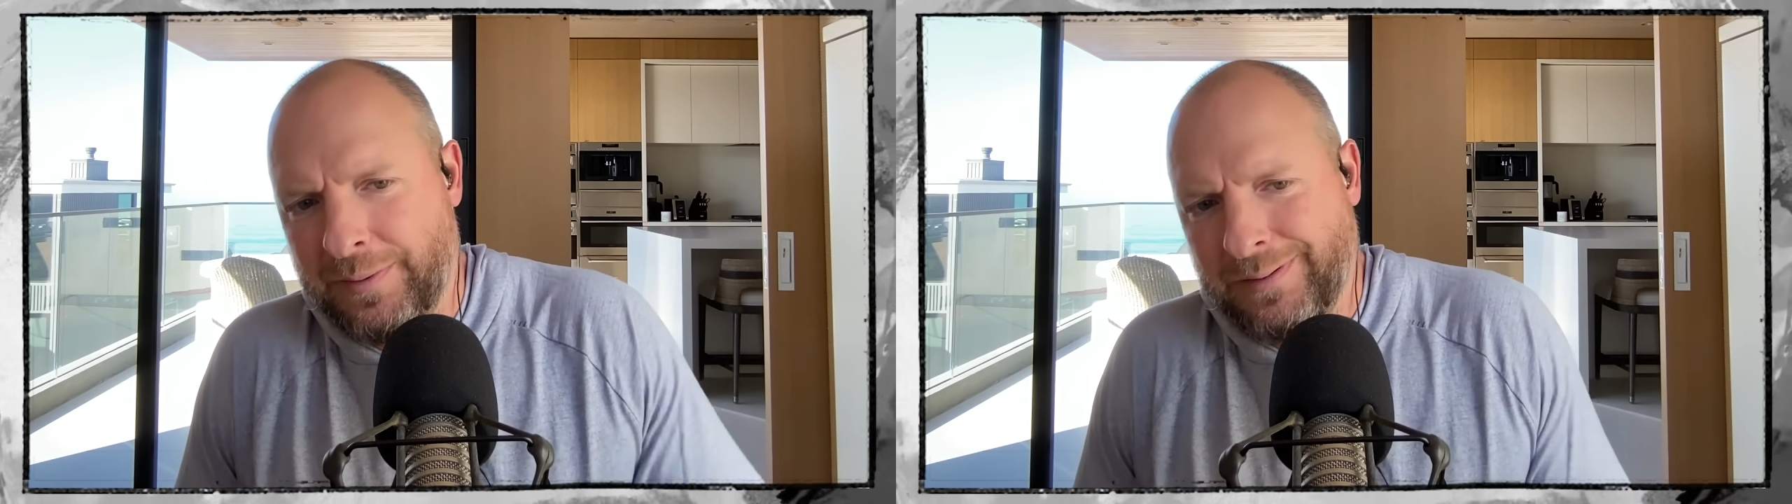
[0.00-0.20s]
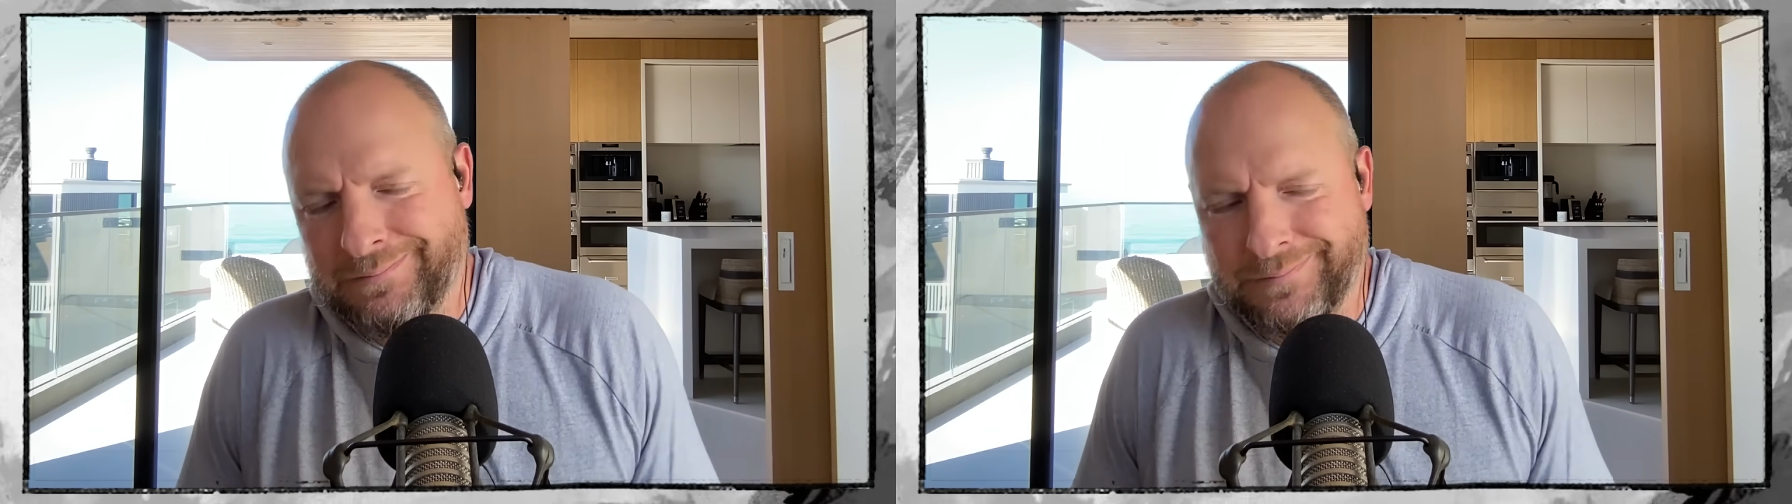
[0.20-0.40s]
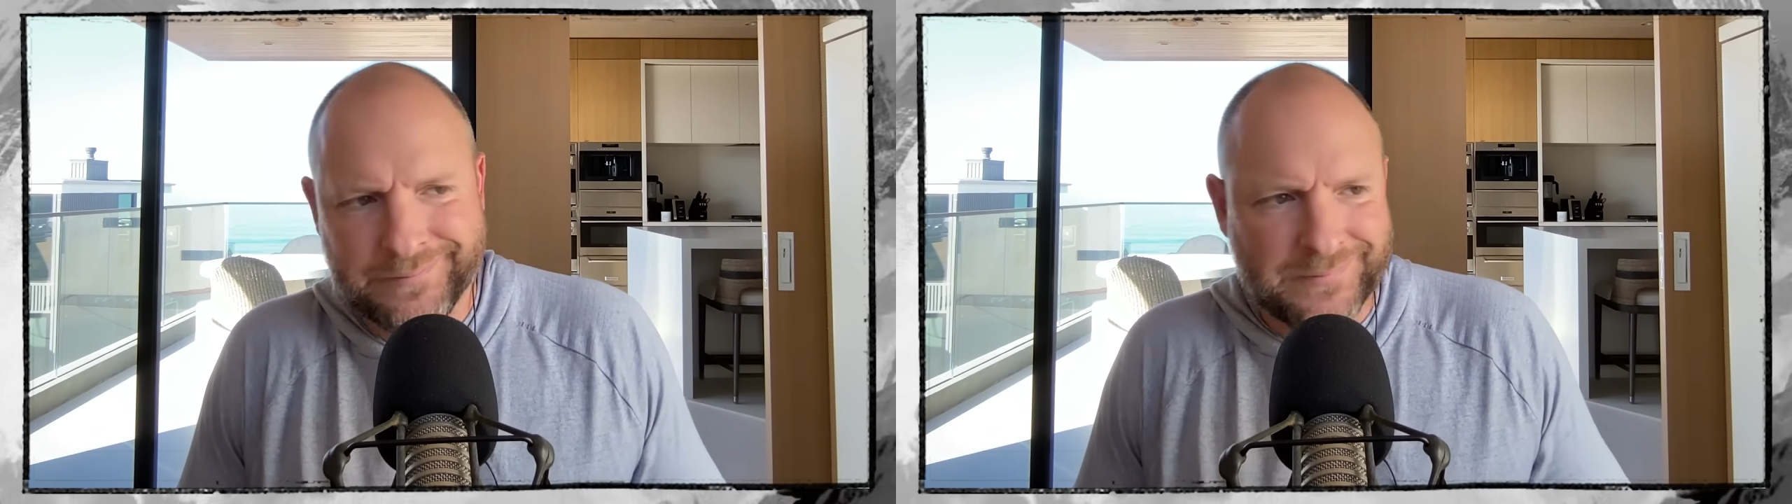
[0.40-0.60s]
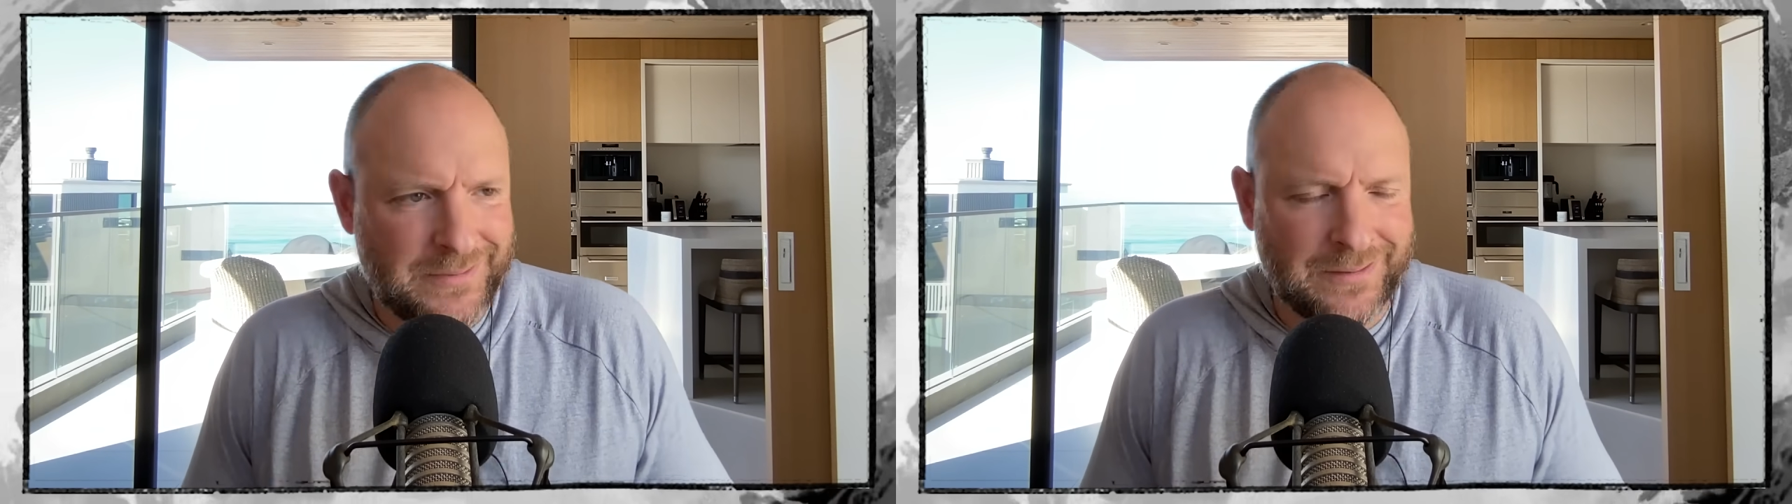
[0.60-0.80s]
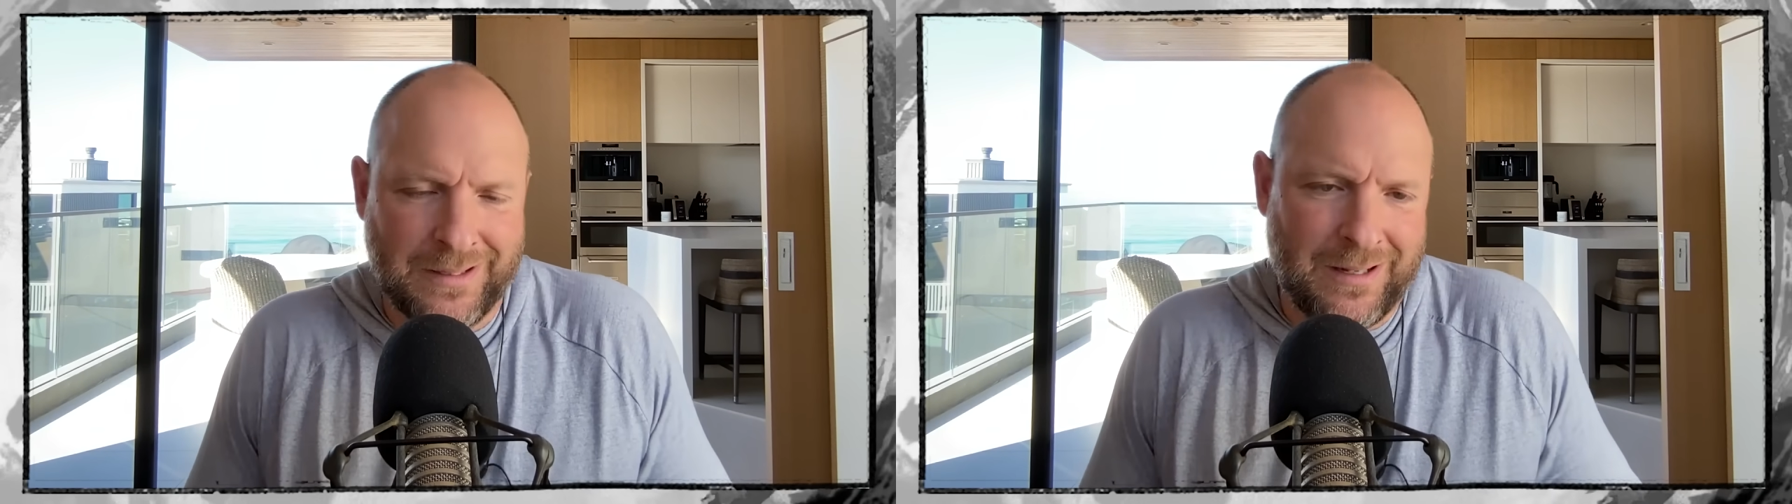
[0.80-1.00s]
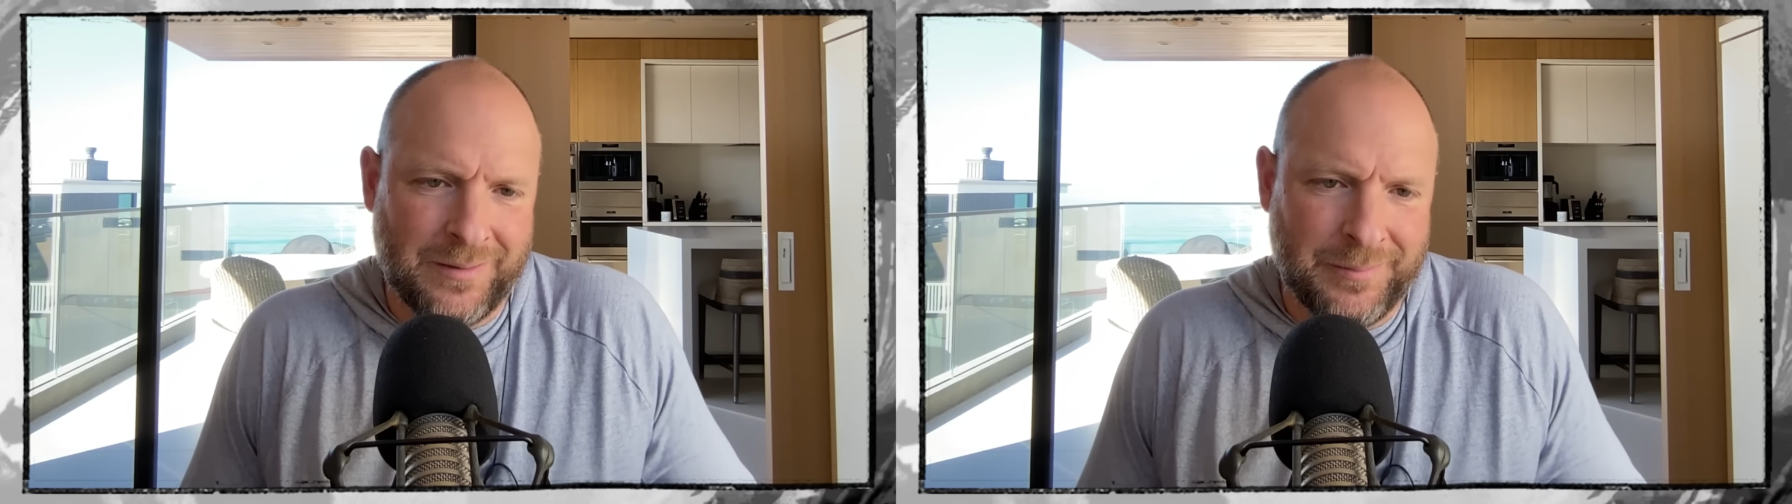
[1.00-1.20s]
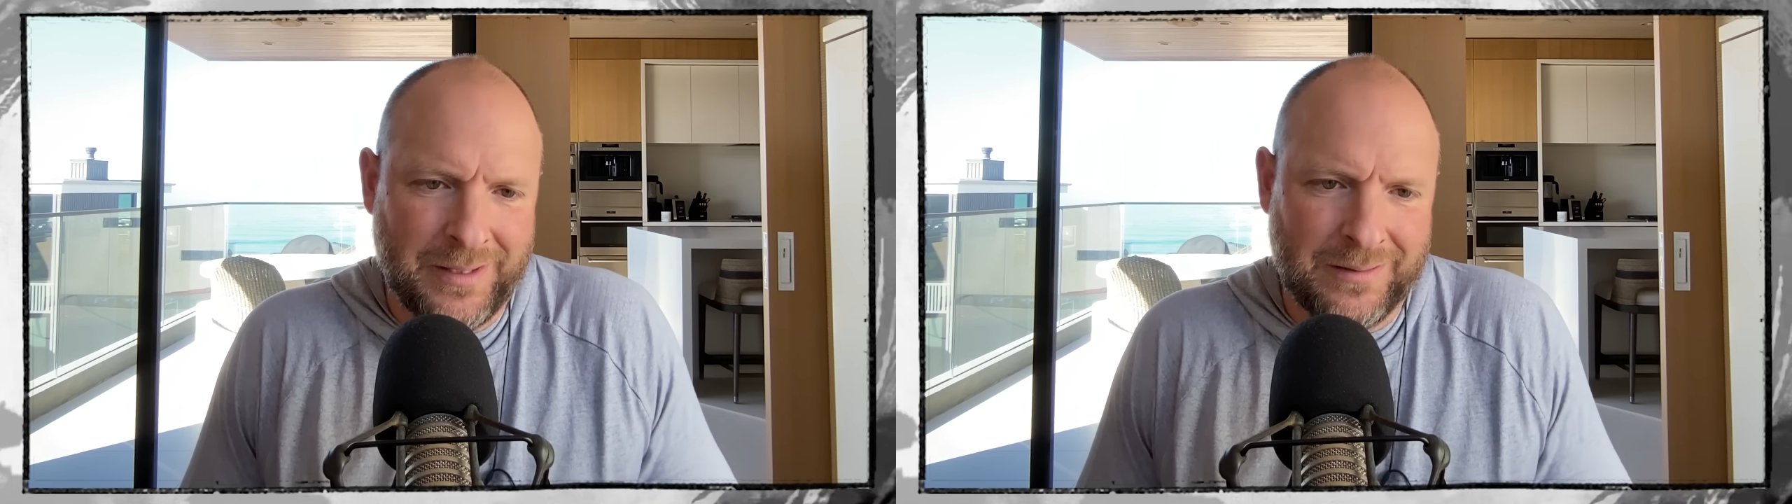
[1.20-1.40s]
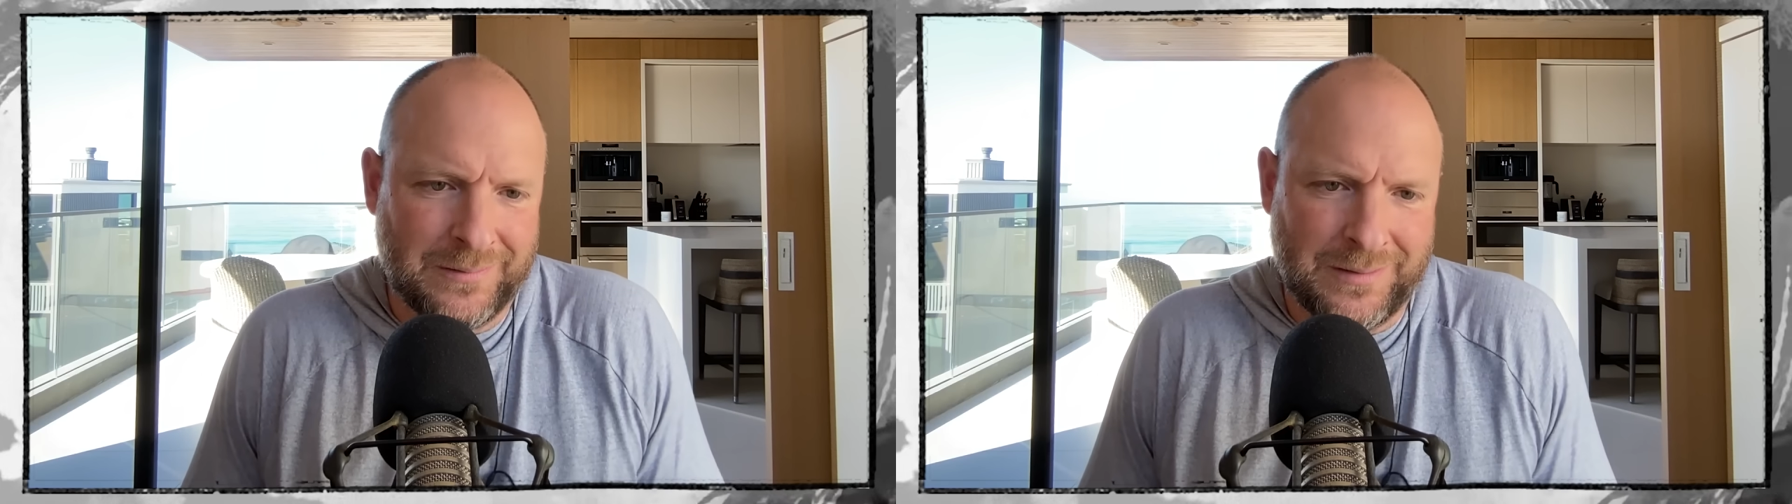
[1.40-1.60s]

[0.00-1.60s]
I mean, look, I'll admit,